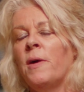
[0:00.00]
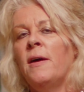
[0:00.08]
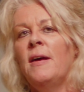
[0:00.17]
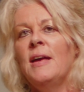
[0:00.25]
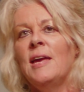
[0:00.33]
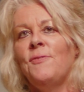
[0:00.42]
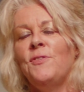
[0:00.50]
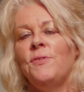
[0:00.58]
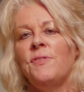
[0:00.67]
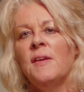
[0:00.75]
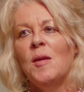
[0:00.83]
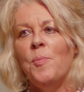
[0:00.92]
but if you
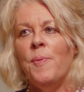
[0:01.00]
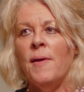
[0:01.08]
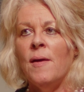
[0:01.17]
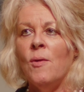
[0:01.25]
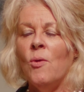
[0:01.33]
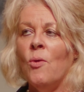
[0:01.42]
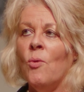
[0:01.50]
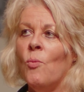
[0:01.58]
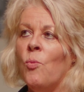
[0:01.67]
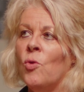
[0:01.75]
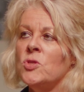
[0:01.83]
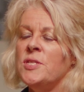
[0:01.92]
think about
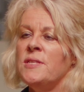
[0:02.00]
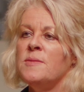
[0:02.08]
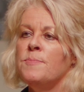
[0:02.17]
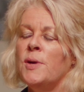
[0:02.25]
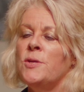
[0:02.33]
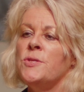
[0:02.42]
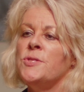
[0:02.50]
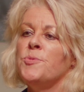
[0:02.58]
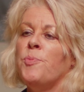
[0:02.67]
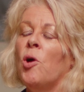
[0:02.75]
what is most